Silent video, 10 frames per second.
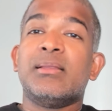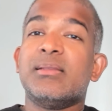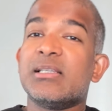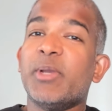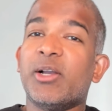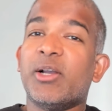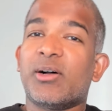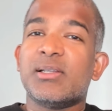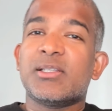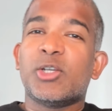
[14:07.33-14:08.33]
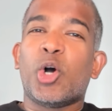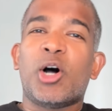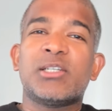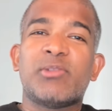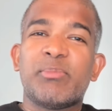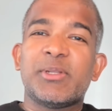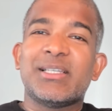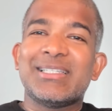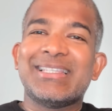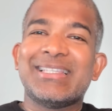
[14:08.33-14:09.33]
This is because COGS
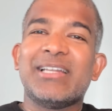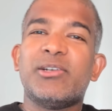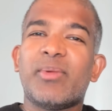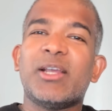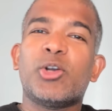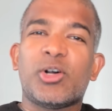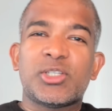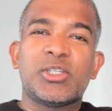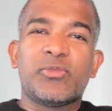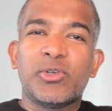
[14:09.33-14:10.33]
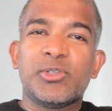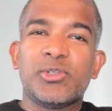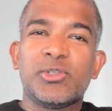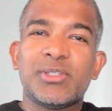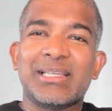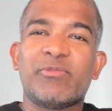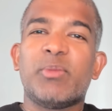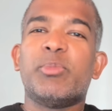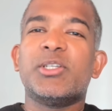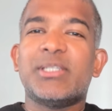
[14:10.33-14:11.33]
represents the direct cost of goods that were
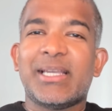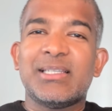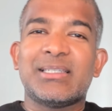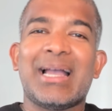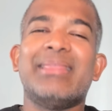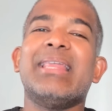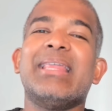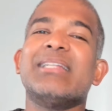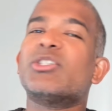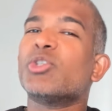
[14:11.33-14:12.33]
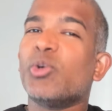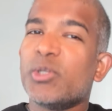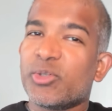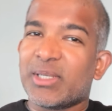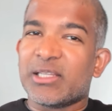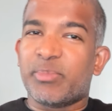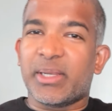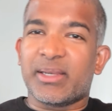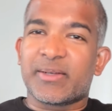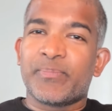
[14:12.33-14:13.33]
purchased and then sold during the
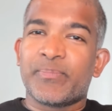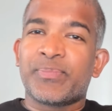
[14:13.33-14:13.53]
period.